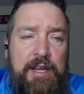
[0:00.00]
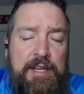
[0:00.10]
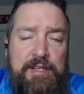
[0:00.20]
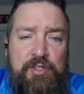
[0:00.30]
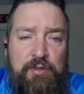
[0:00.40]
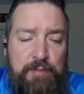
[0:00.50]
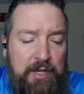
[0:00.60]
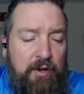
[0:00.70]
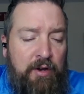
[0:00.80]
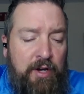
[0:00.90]
he should
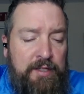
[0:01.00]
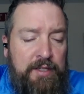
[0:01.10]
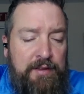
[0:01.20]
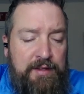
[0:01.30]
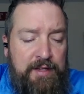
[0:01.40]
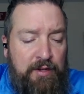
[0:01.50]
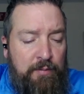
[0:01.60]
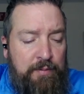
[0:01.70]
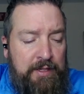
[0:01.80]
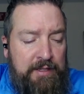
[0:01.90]
be on the
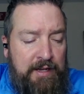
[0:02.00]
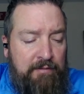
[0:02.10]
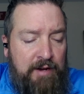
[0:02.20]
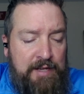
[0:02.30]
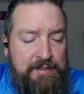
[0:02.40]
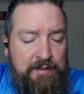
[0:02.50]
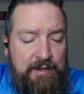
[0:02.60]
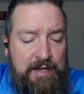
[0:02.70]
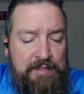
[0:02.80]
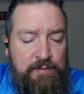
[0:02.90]
opening day
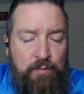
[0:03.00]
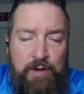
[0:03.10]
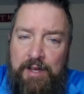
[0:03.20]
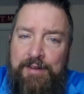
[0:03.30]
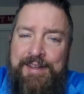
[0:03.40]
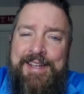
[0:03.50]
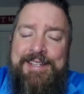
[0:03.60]
roster as well.